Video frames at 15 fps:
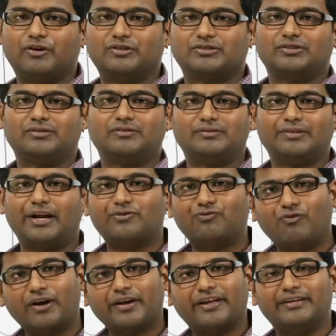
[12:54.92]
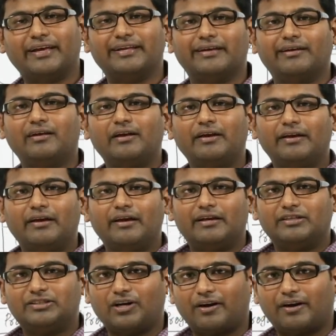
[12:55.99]
first. That's what
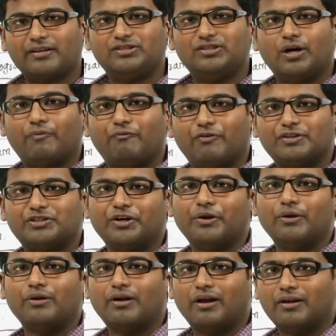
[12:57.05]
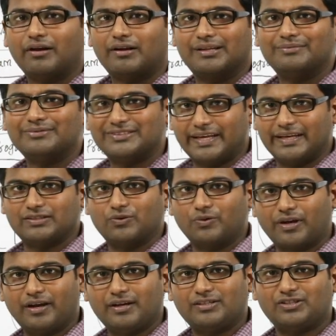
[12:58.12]
shortest job for scheduling algorithm says.
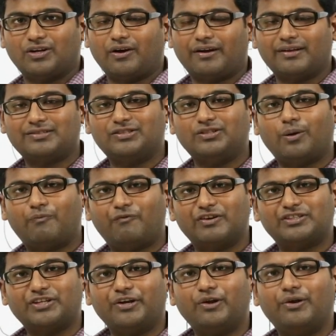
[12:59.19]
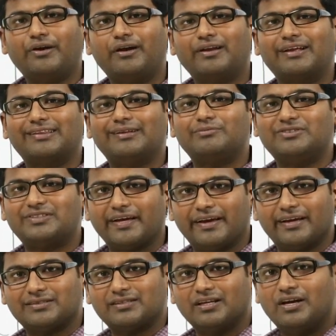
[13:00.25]
Okay, shortest job for scheduling algorithm
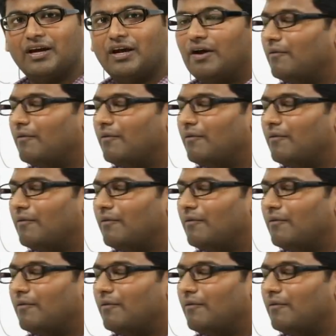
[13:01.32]
says